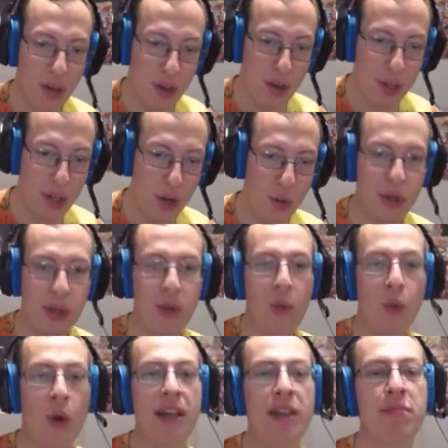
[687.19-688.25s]

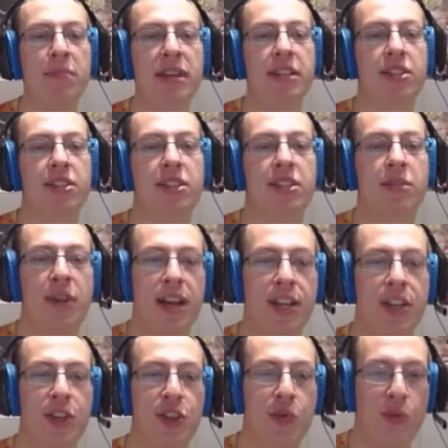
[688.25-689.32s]
white means to my
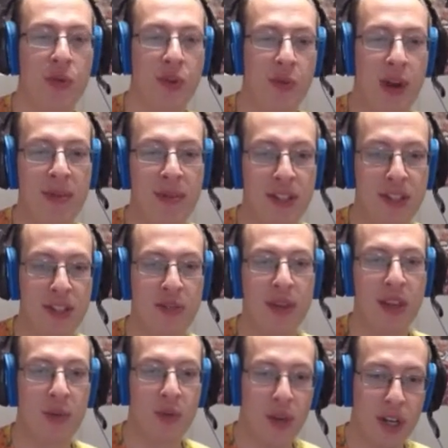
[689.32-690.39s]
cube and what white means to
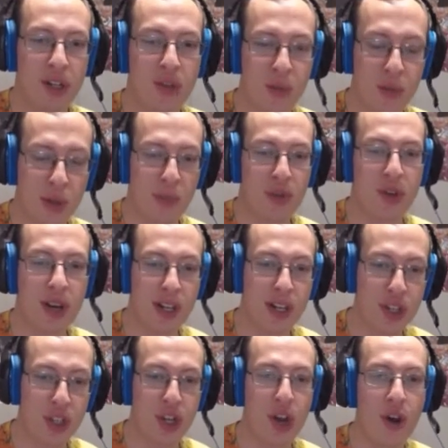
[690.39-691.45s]
me and what I'm trying
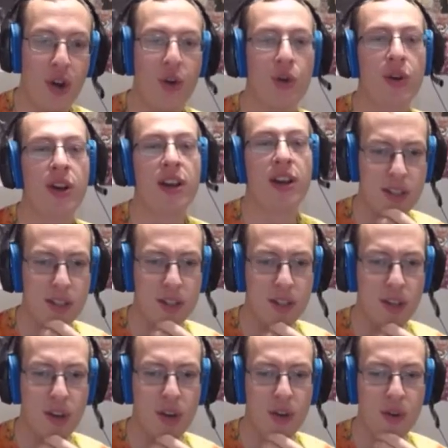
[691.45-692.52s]
to show.
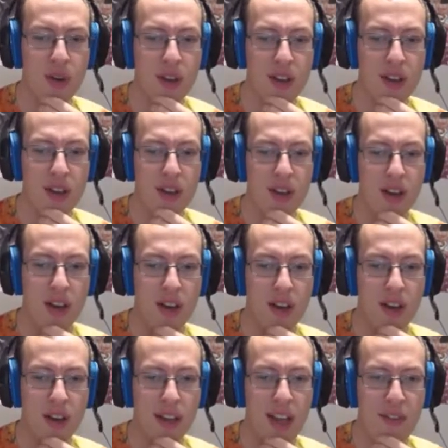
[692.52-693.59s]
So
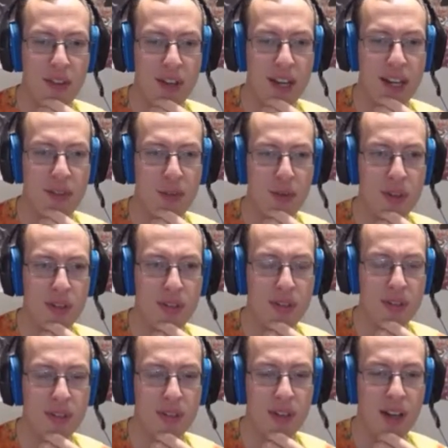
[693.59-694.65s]
have a good night, everyone.
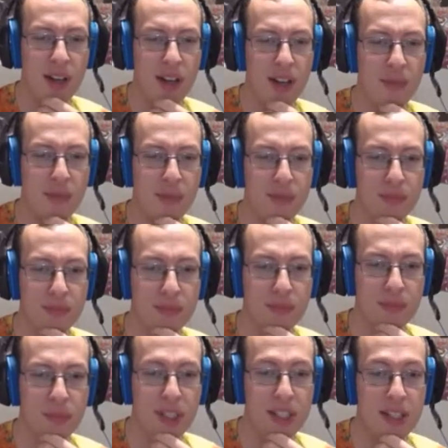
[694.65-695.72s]

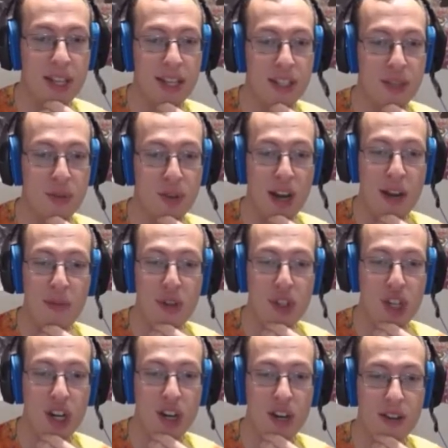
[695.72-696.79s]
Please like, subscribe, and
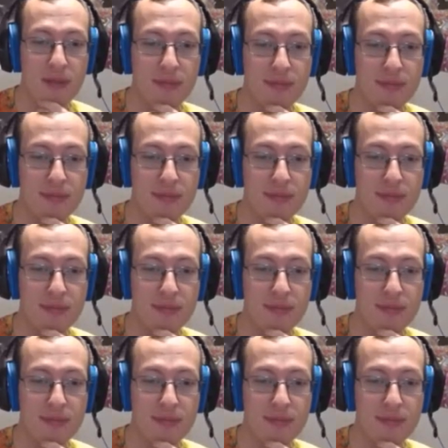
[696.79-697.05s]
share.